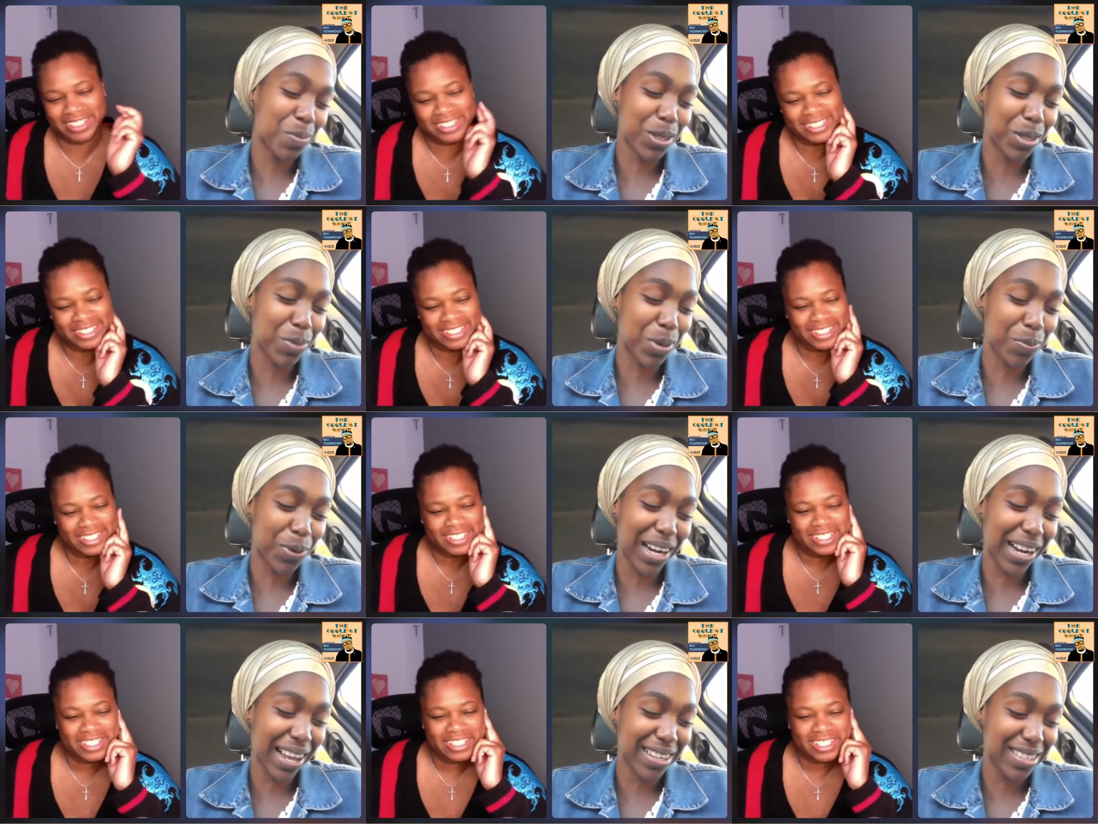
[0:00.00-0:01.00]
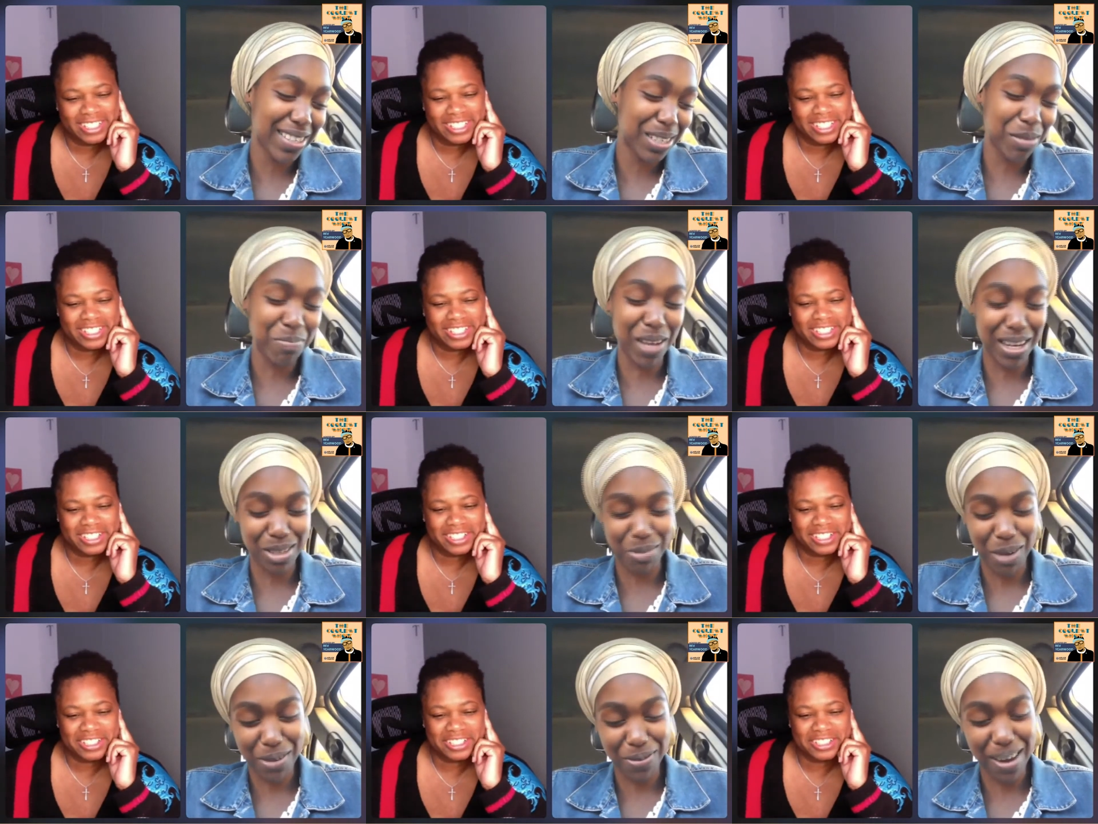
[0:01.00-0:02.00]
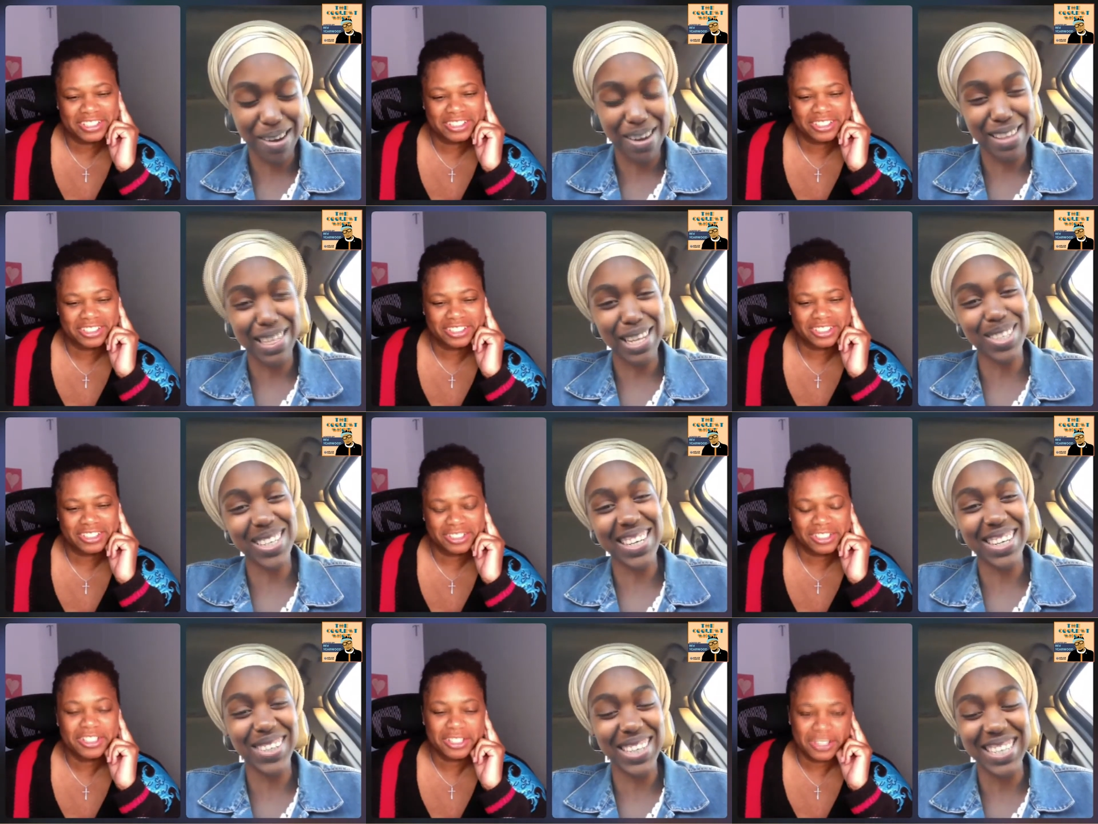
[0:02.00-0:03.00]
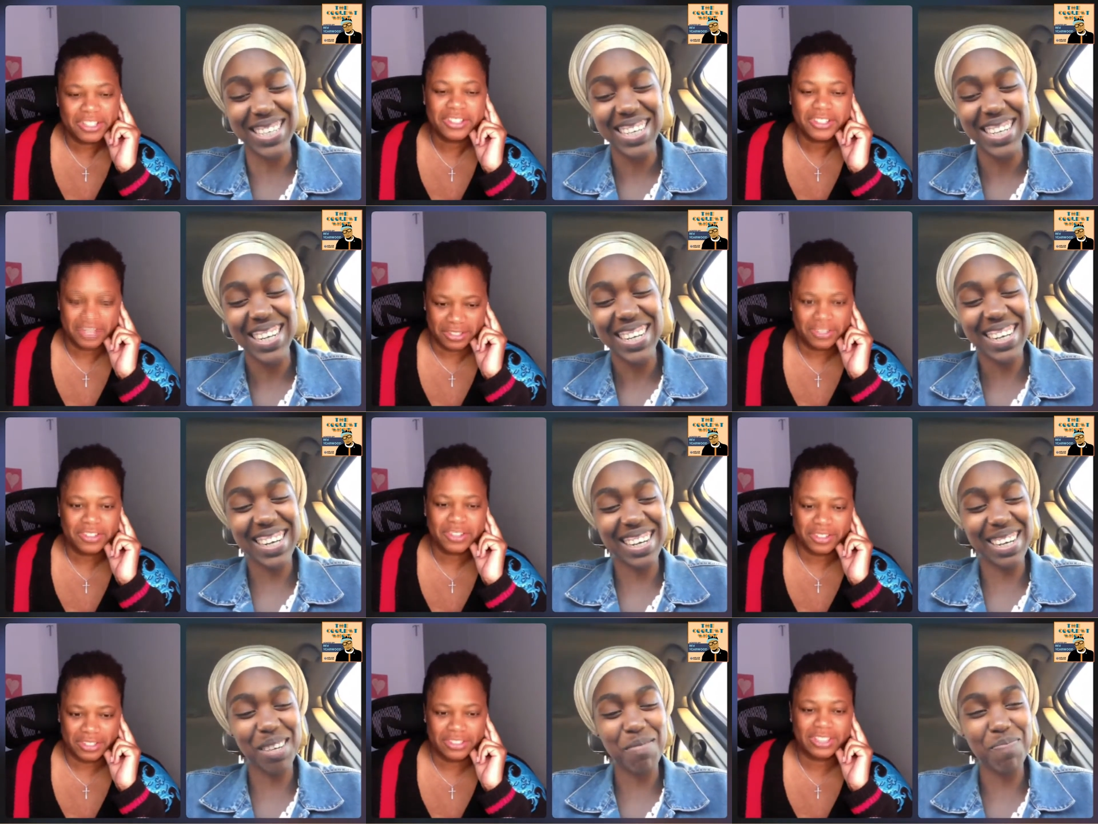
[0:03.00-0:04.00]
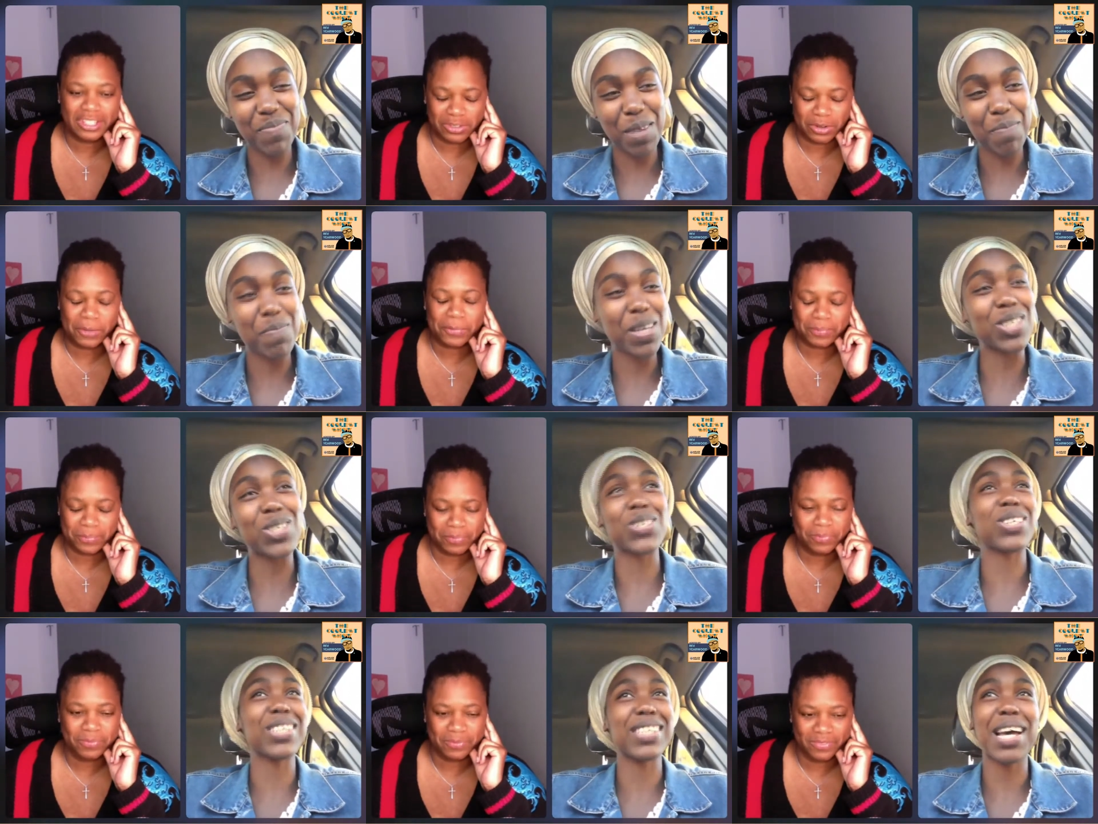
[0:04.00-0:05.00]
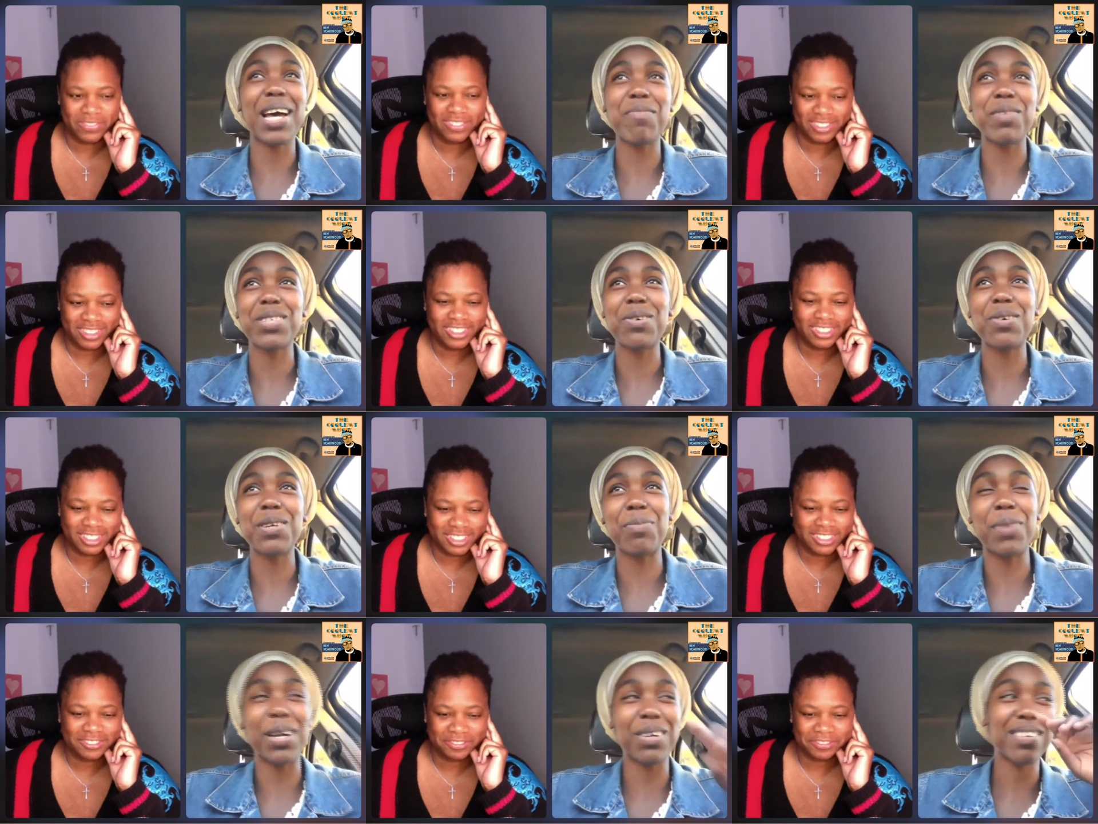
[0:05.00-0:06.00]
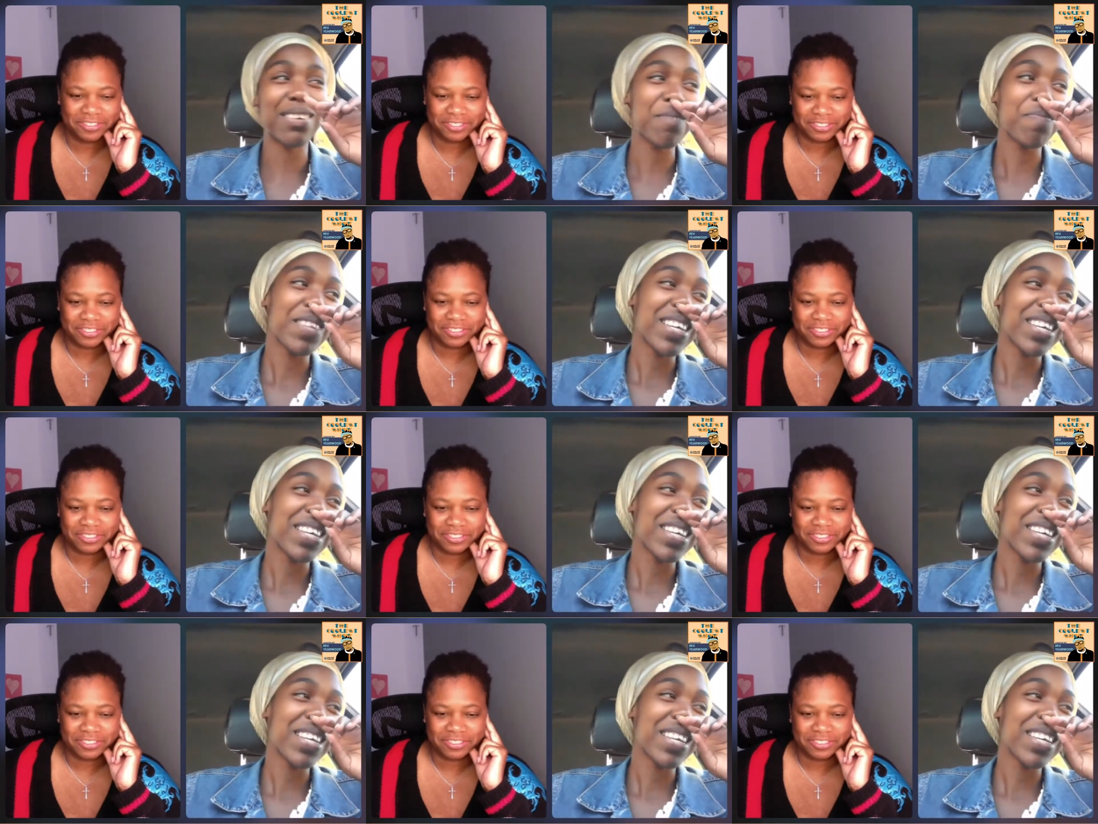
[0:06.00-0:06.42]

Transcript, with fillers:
Speaker 1: using disposable products to manage my flow. And that's what a green um, menstrual time was all about.